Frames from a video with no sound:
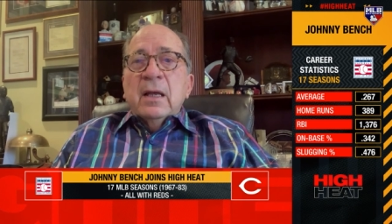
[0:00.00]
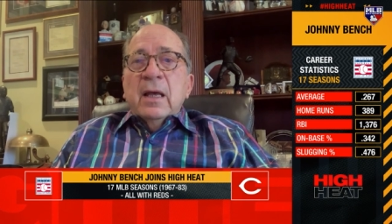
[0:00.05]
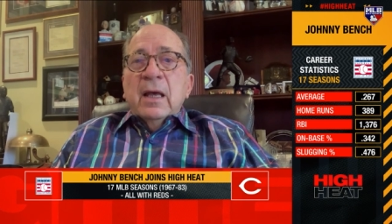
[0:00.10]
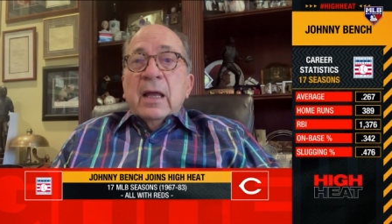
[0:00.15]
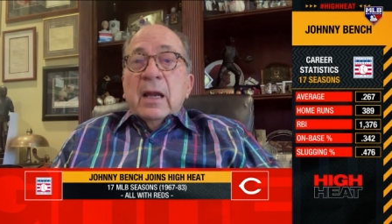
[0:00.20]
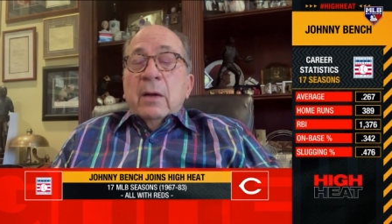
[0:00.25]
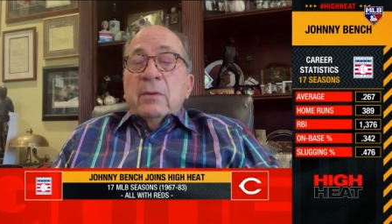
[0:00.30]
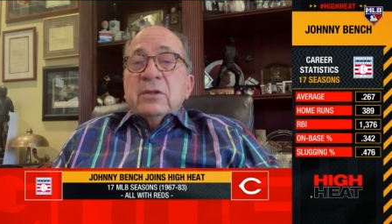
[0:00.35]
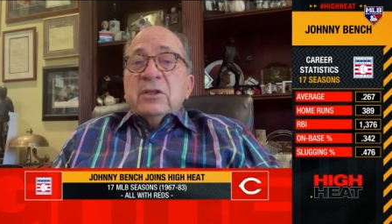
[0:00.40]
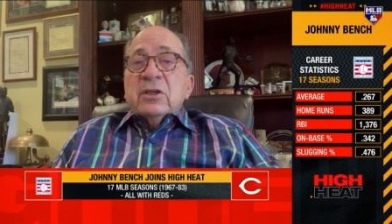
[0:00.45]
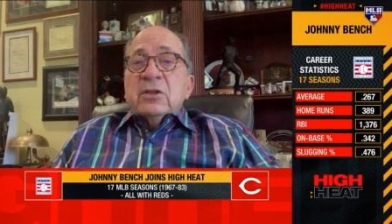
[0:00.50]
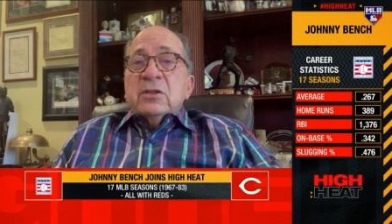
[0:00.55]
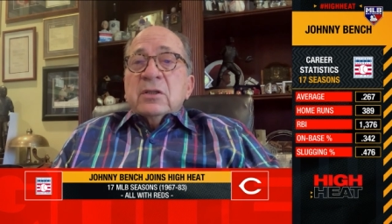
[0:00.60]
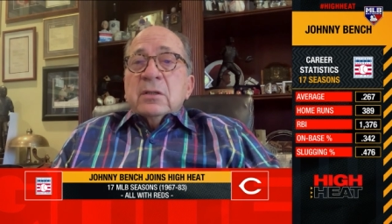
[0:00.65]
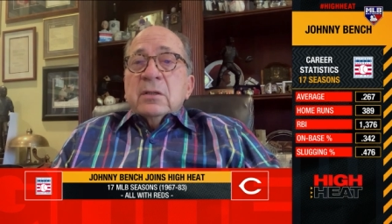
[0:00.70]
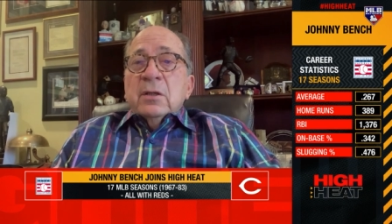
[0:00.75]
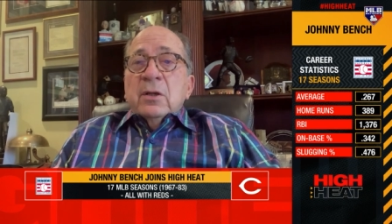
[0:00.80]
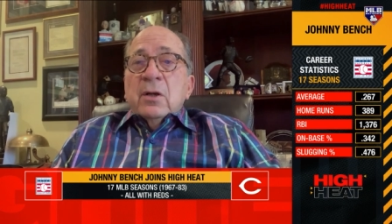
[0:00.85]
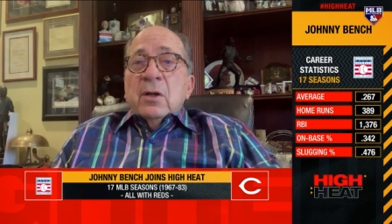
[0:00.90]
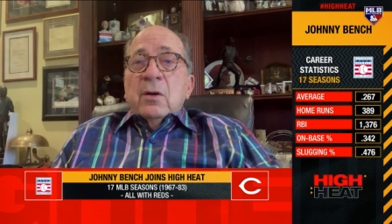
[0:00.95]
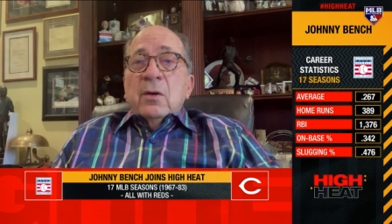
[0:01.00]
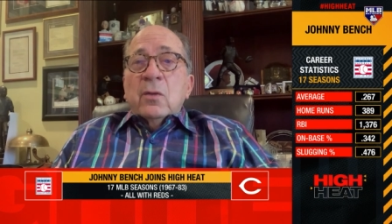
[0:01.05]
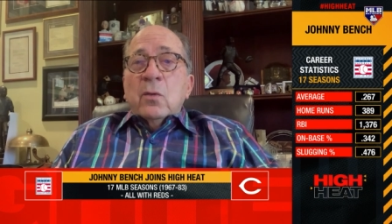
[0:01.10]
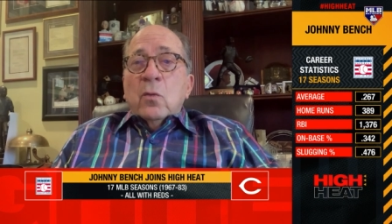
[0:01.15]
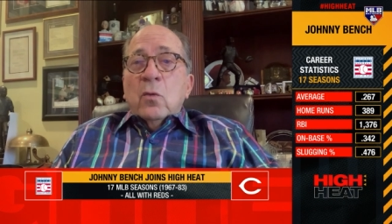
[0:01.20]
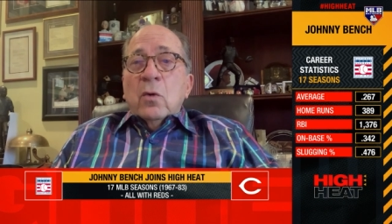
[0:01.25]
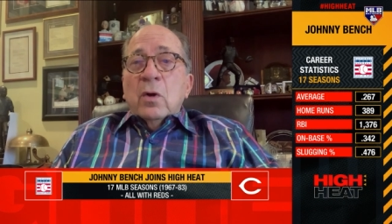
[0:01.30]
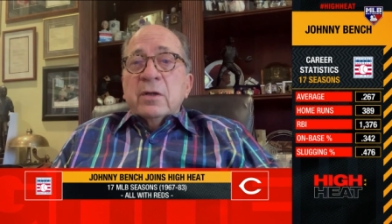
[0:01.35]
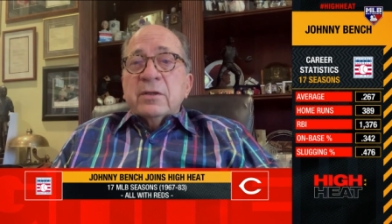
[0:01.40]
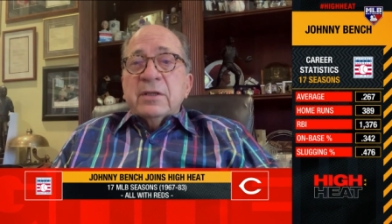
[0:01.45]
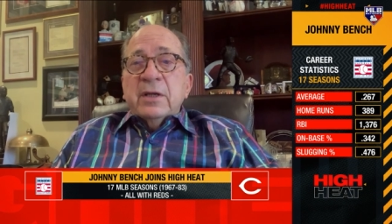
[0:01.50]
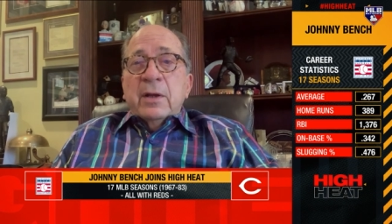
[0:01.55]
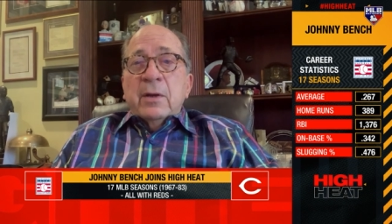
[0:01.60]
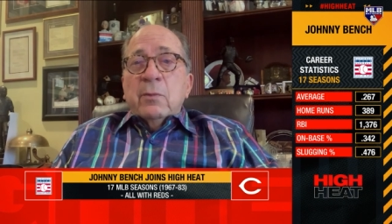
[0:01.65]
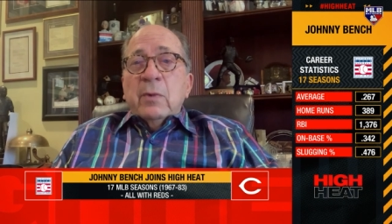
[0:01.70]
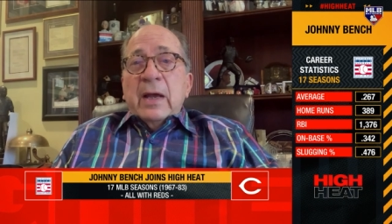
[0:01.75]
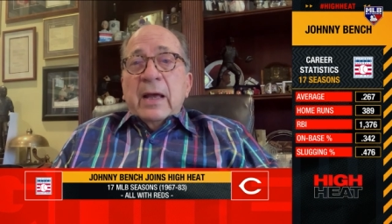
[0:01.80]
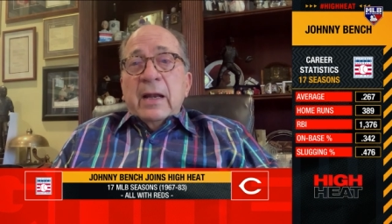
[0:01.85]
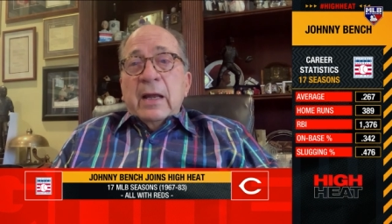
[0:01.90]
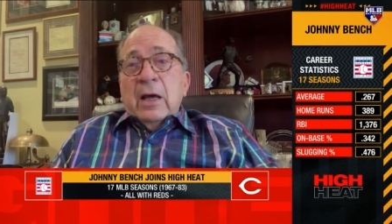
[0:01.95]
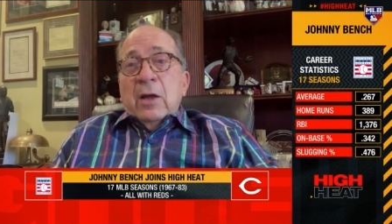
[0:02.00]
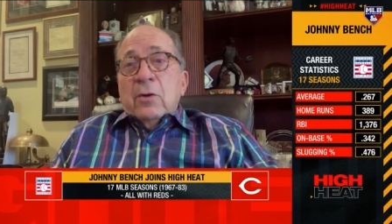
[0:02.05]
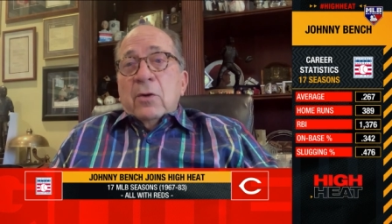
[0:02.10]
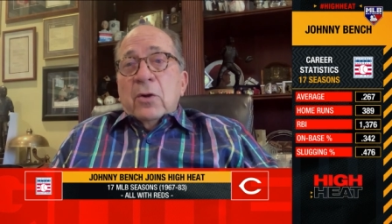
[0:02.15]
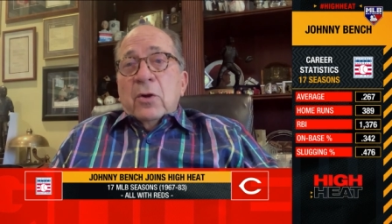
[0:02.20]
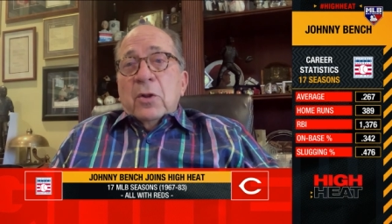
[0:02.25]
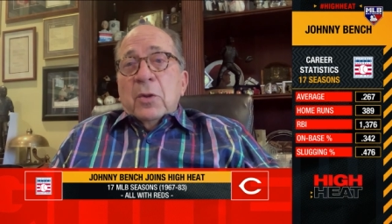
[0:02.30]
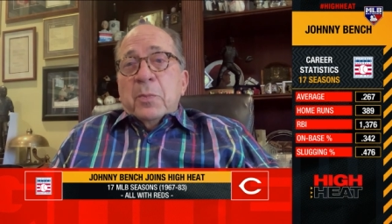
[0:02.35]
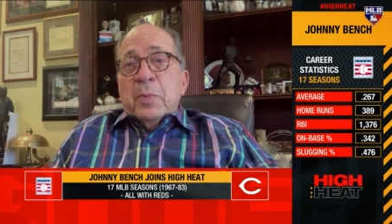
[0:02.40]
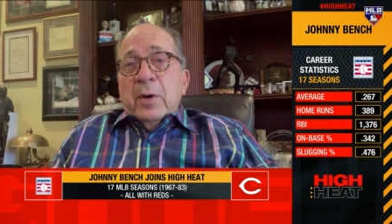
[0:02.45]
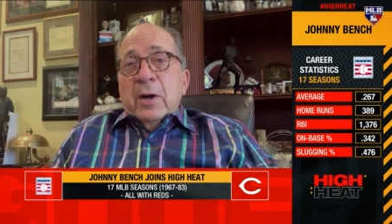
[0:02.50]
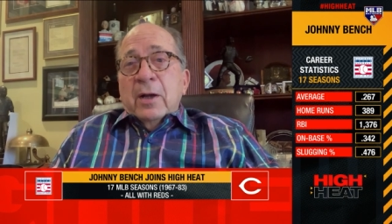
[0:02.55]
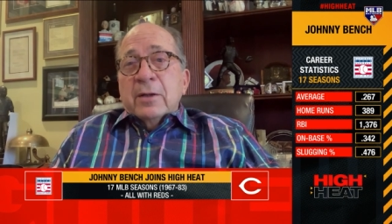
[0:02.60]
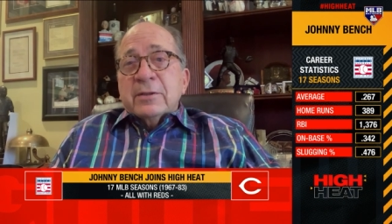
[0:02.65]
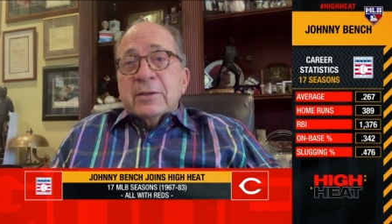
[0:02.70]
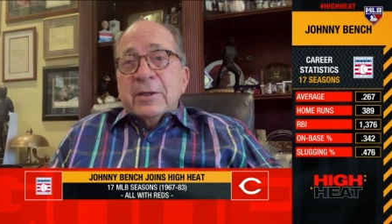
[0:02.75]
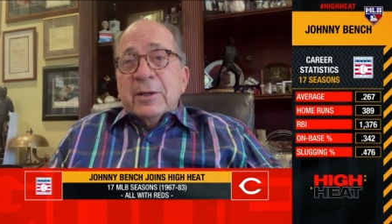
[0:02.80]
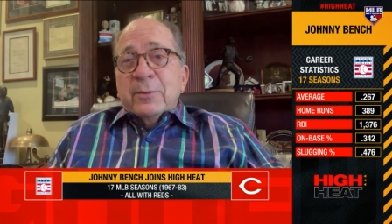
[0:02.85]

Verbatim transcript: and I was just, you know, the warranty ran out on all the parts,